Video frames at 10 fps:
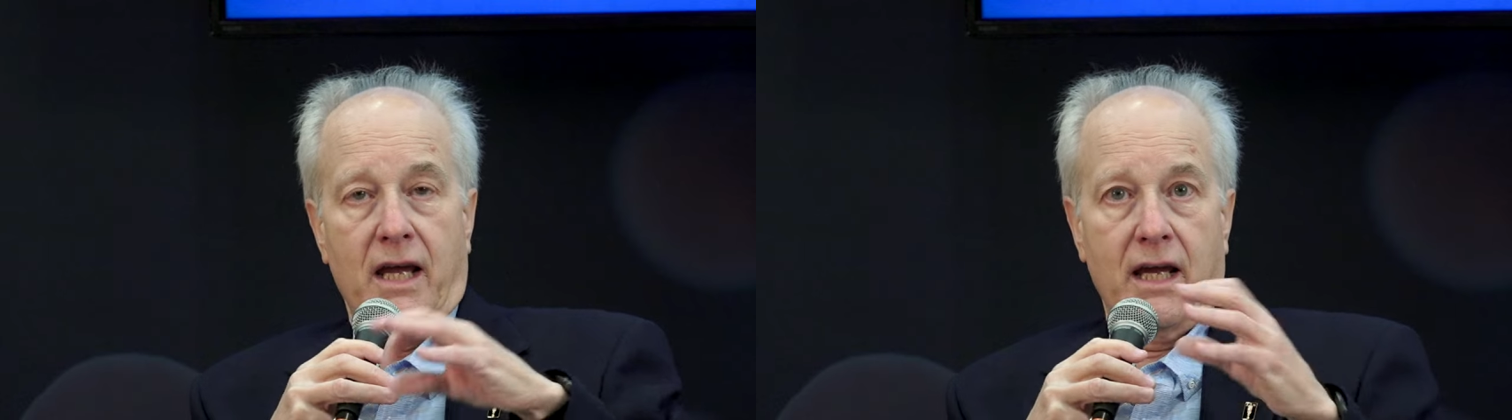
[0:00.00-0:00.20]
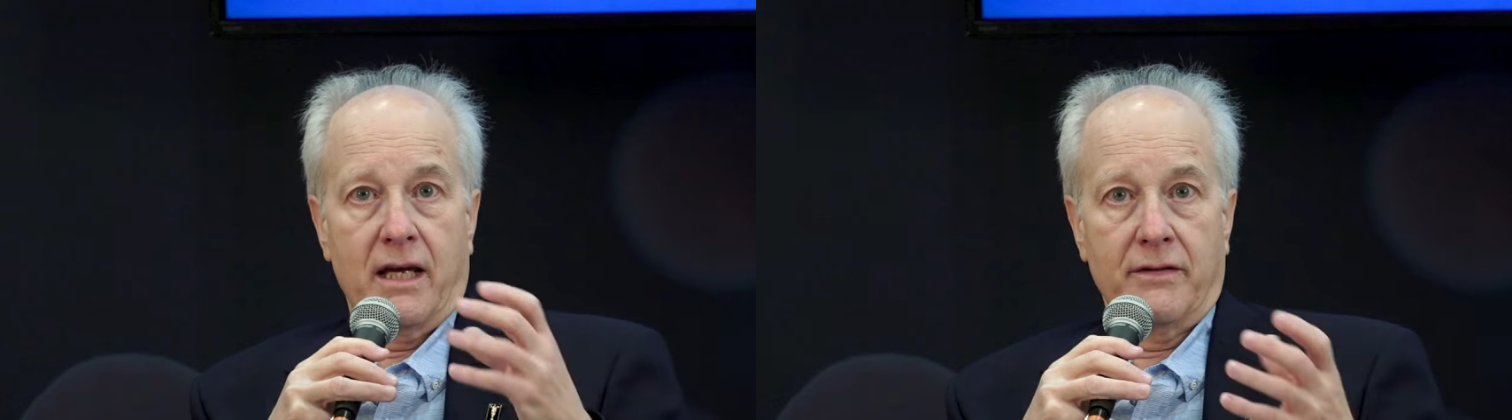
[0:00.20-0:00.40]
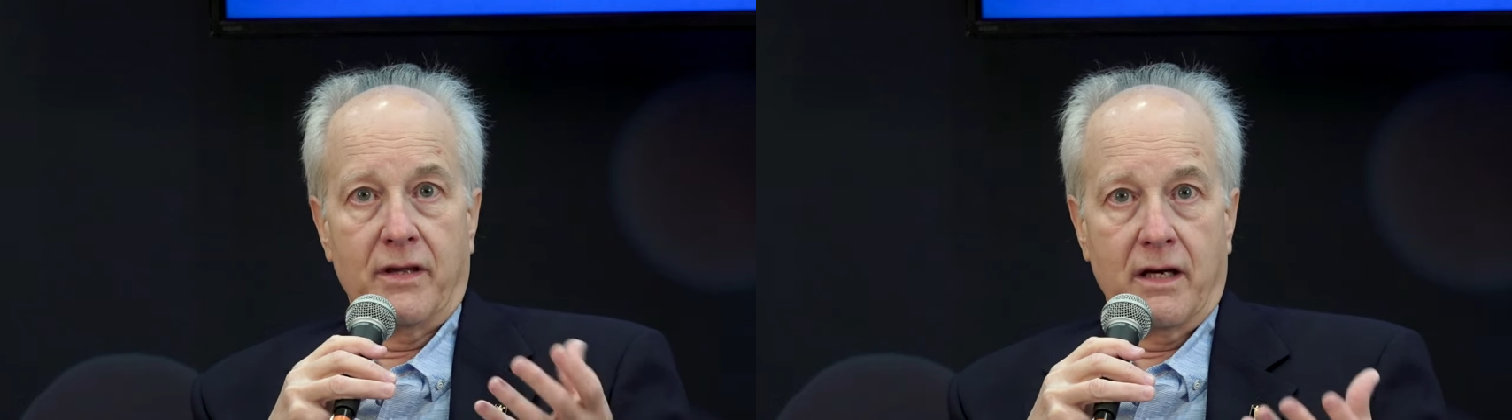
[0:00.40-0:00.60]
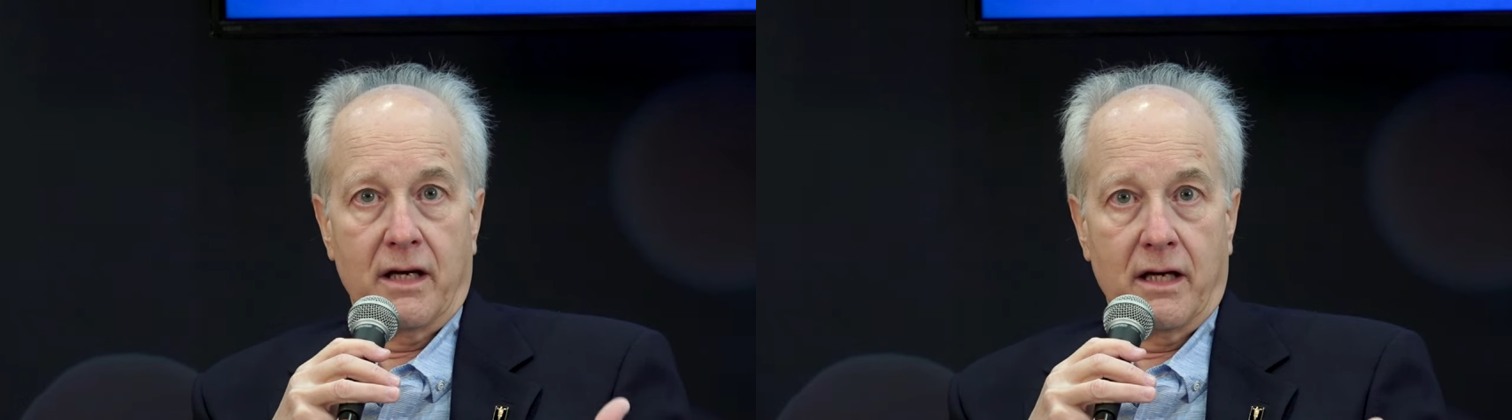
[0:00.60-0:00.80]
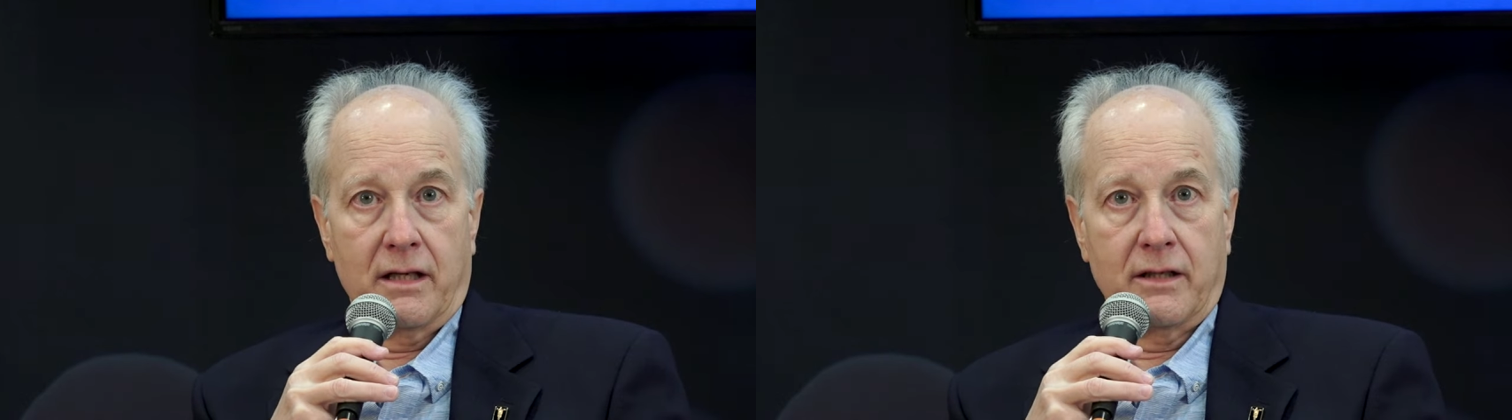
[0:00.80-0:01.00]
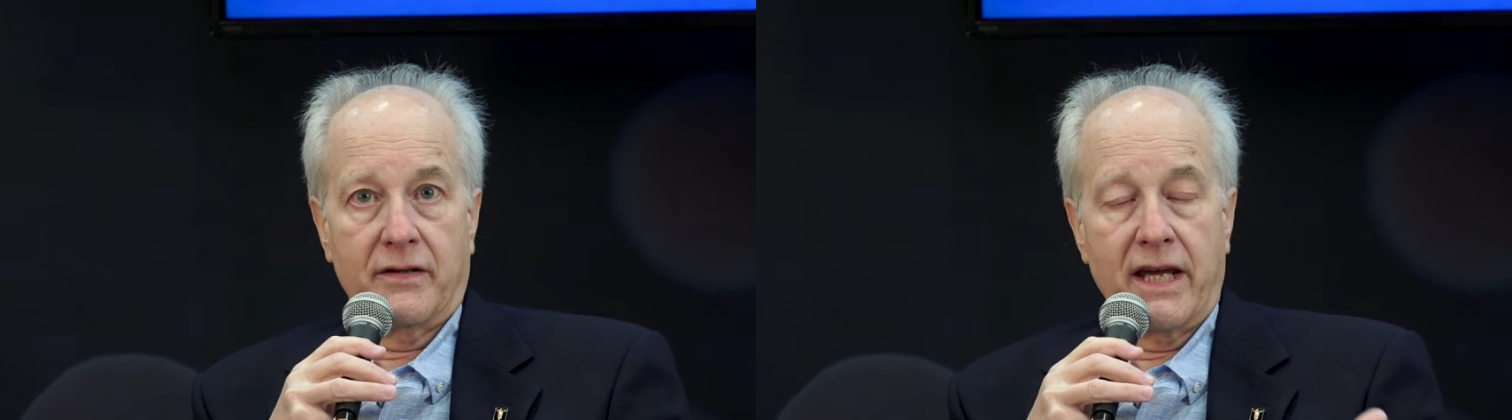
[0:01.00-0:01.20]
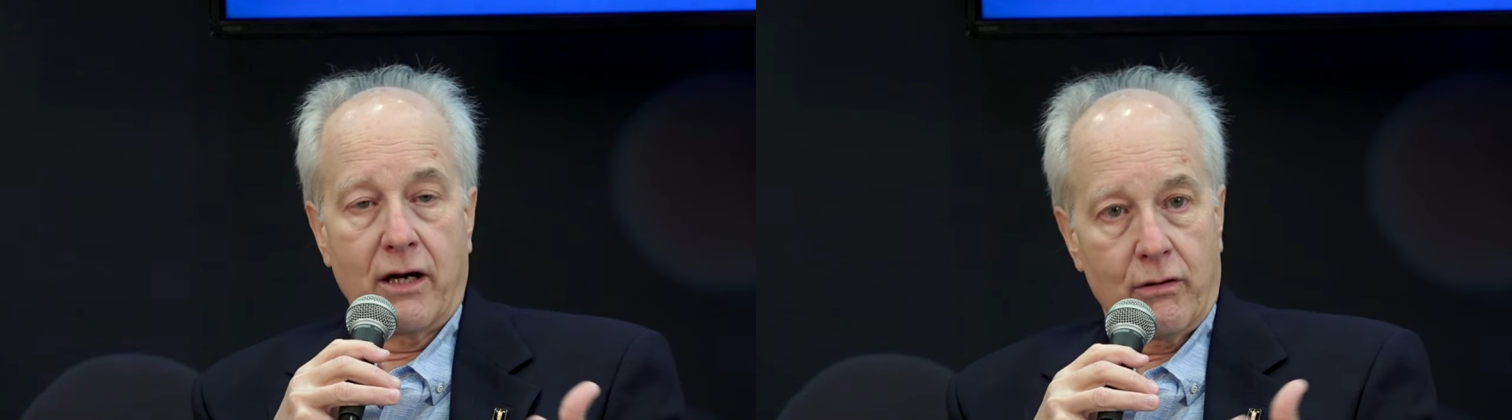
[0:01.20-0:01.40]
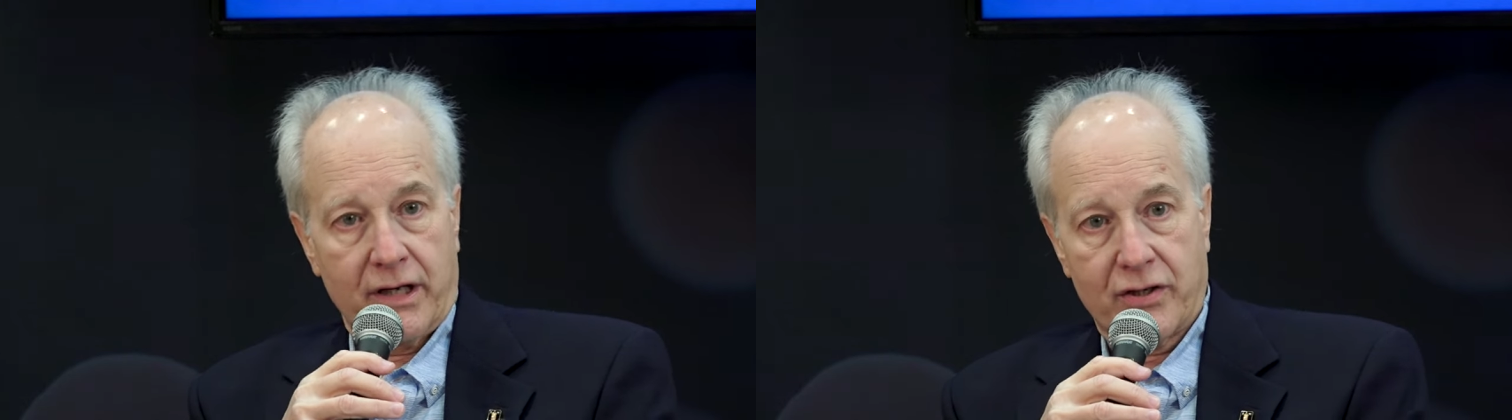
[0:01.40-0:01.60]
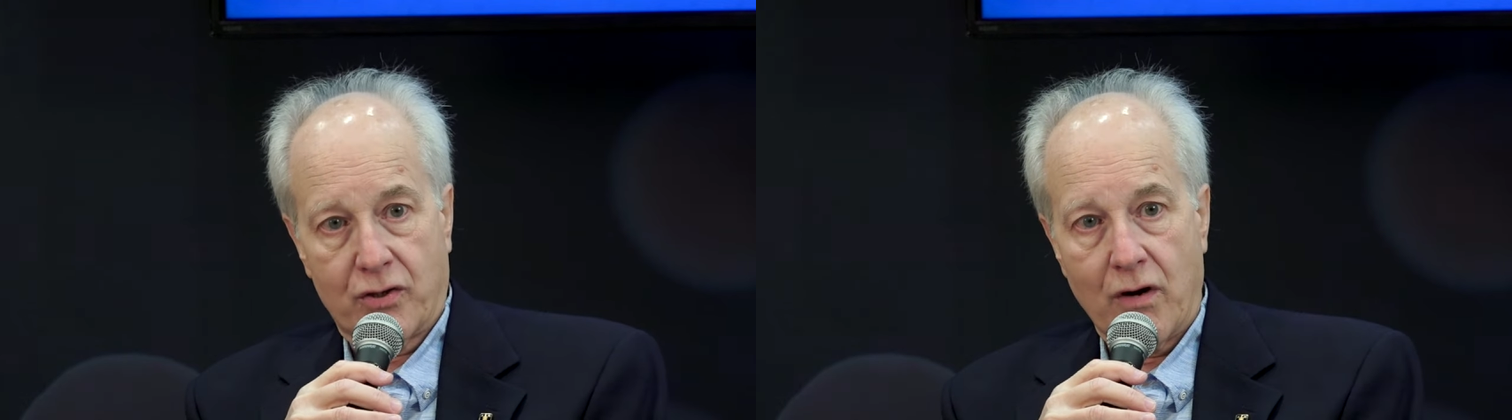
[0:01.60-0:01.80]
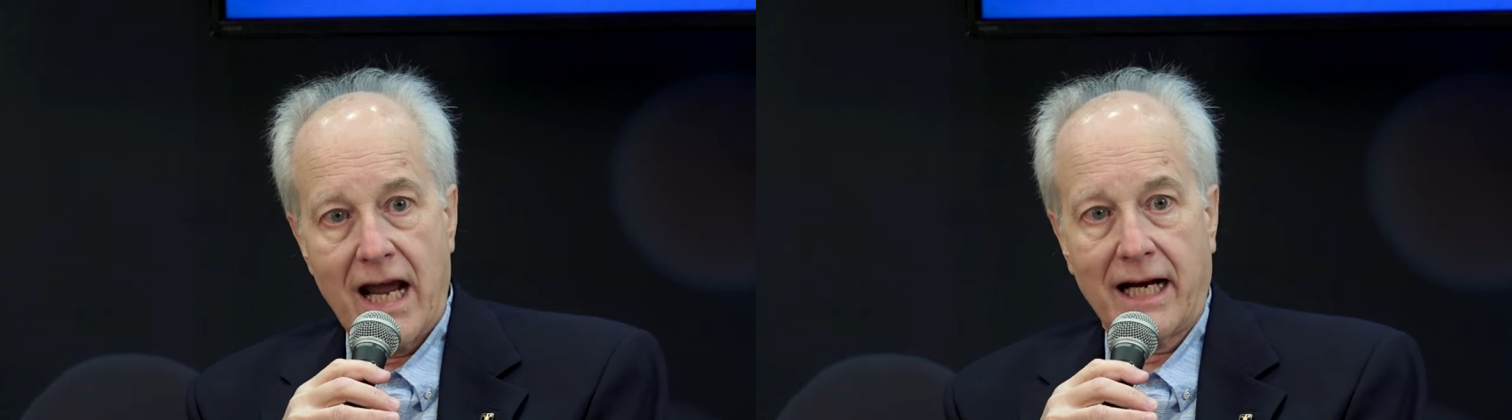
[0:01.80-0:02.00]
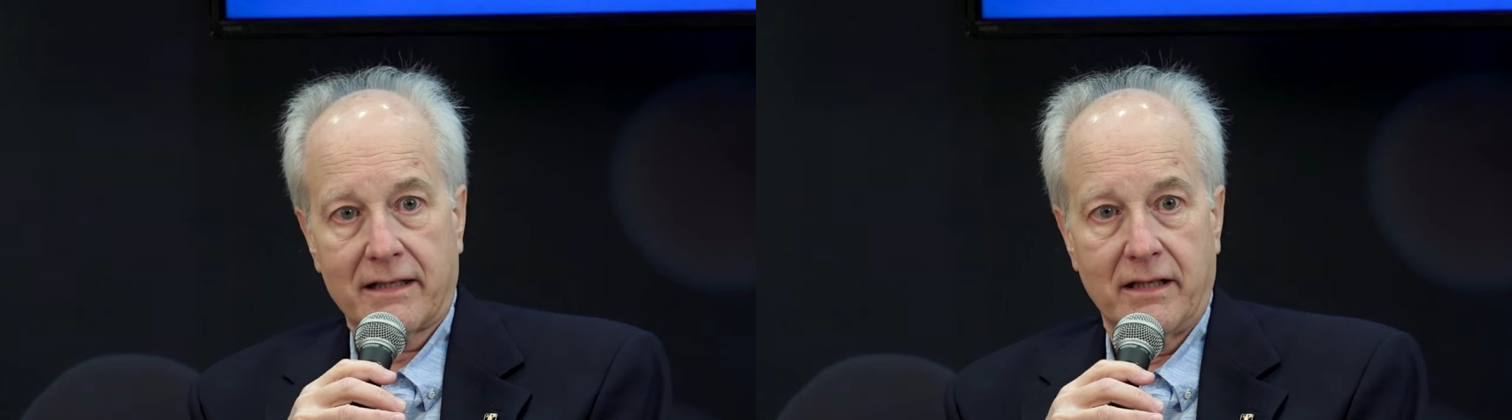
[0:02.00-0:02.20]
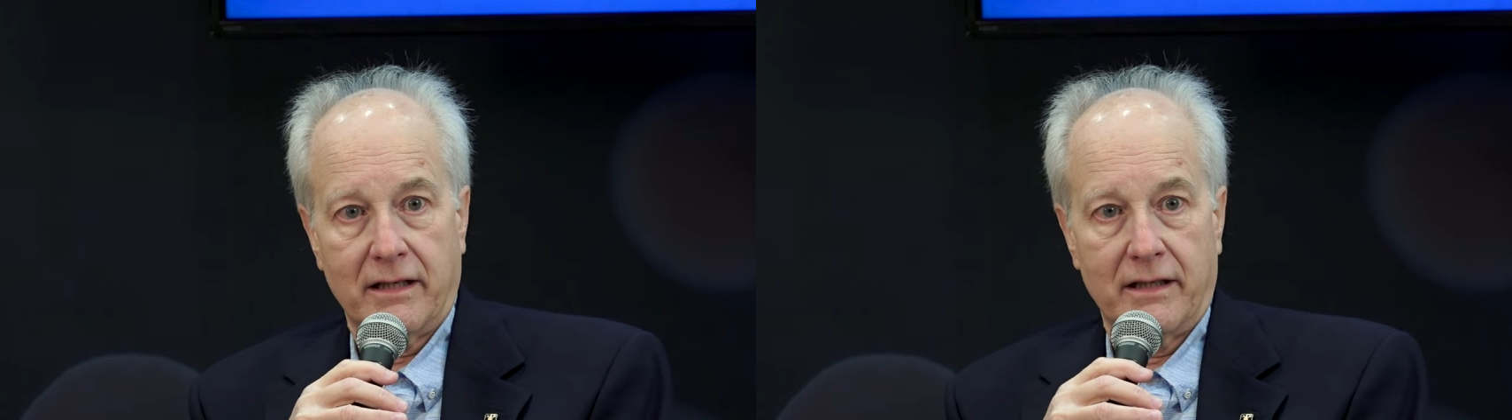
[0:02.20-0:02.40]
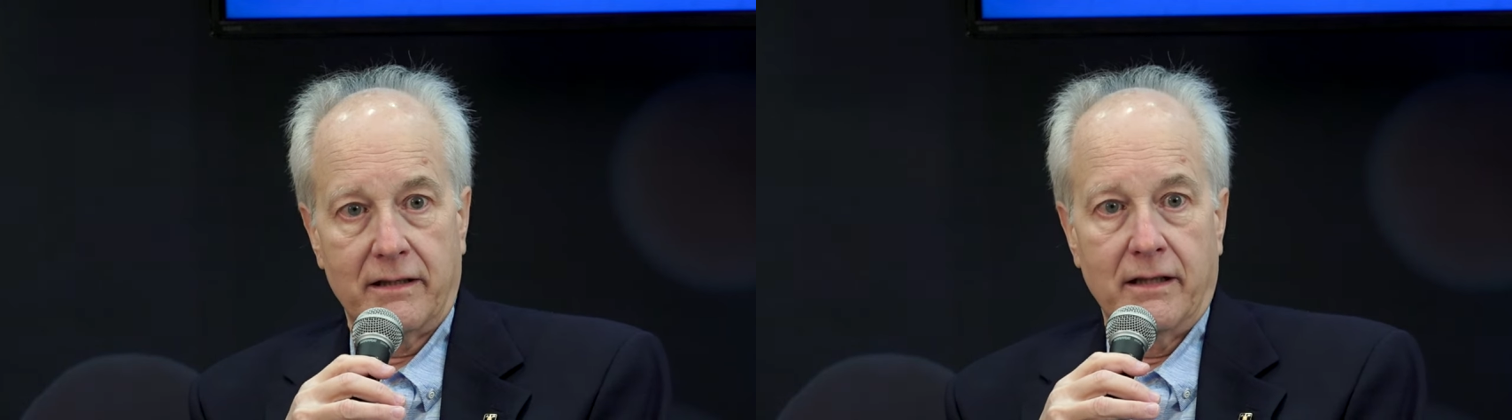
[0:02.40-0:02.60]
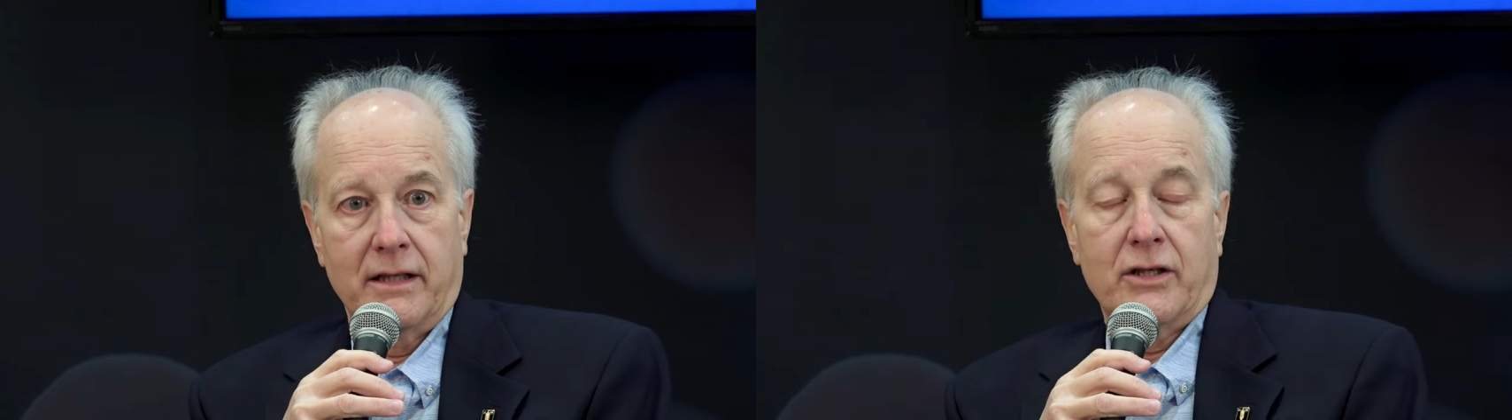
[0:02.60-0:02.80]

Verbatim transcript: and then they are extracted